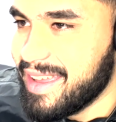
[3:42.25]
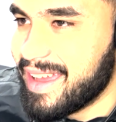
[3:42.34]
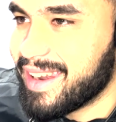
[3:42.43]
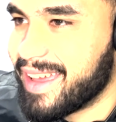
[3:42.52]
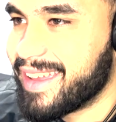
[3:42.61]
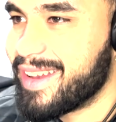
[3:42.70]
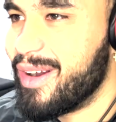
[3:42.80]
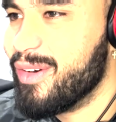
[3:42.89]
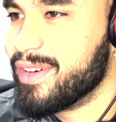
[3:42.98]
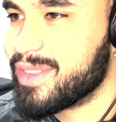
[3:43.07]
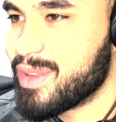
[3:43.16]
Like,
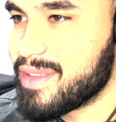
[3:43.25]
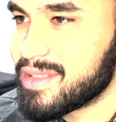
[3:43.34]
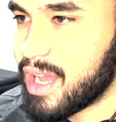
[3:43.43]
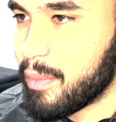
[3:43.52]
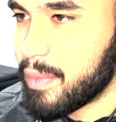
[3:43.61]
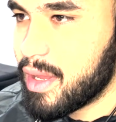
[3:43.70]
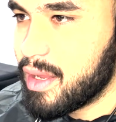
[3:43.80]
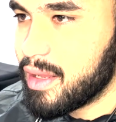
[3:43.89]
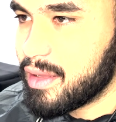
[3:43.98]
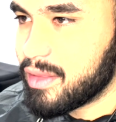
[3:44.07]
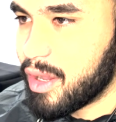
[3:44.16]
over through the top.
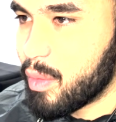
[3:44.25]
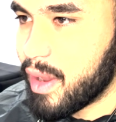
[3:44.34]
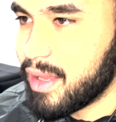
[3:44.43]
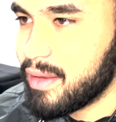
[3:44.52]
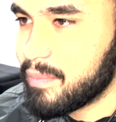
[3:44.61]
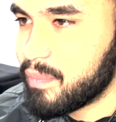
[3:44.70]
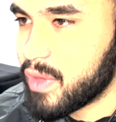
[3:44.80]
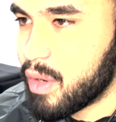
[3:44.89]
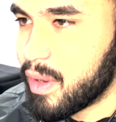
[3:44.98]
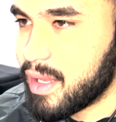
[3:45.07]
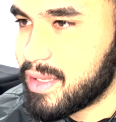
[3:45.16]
No way.
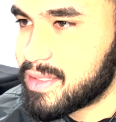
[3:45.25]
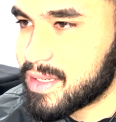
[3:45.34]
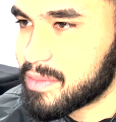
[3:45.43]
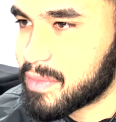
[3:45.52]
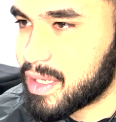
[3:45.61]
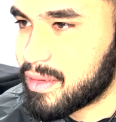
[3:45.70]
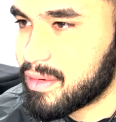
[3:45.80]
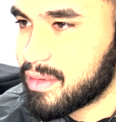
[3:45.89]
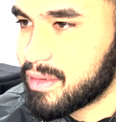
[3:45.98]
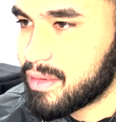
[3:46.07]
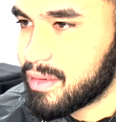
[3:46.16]
No way. He takes him down.
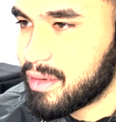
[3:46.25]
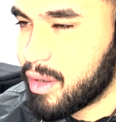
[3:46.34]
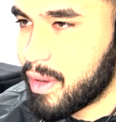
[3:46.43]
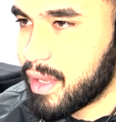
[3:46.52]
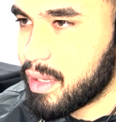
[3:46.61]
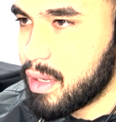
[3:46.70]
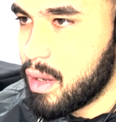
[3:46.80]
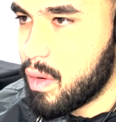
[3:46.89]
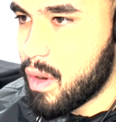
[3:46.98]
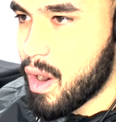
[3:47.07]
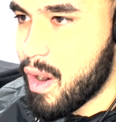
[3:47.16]
No way.
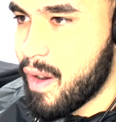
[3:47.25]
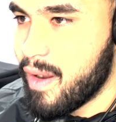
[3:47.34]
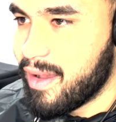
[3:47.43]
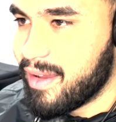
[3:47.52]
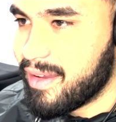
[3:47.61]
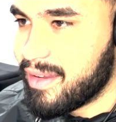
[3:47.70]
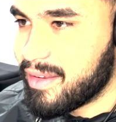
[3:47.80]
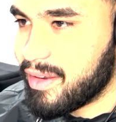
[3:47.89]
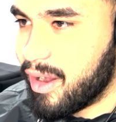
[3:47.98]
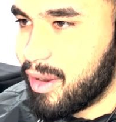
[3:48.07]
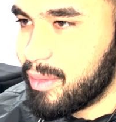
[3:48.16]
Woo!
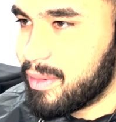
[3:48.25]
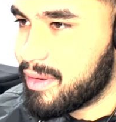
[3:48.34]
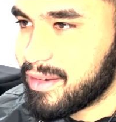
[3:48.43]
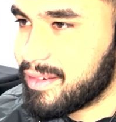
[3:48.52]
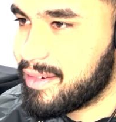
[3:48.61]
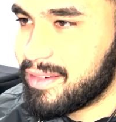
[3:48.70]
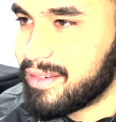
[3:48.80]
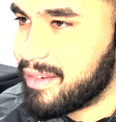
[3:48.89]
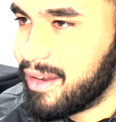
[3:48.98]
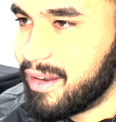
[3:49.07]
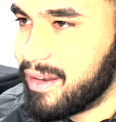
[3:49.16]
No.
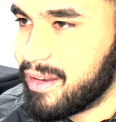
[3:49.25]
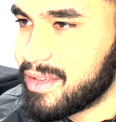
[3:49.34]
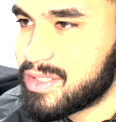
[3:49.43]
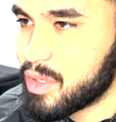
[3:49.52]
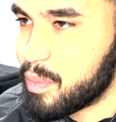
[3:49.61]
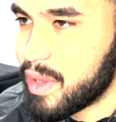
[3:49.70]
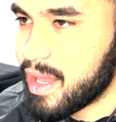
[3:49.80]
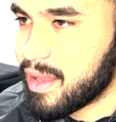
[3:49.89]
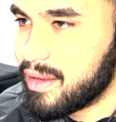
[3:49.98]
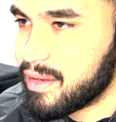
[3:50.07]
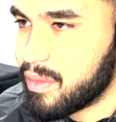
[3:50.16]
Uh-uh. He's too
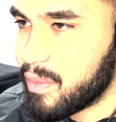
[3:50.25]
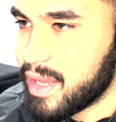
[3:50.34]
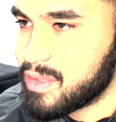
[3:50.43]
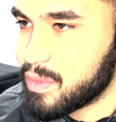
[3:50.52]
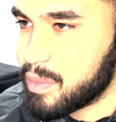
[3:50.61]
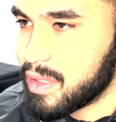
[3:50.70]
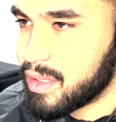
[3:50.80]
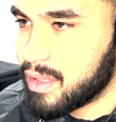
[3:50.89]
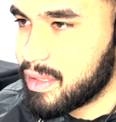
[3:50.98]
big. Way too big.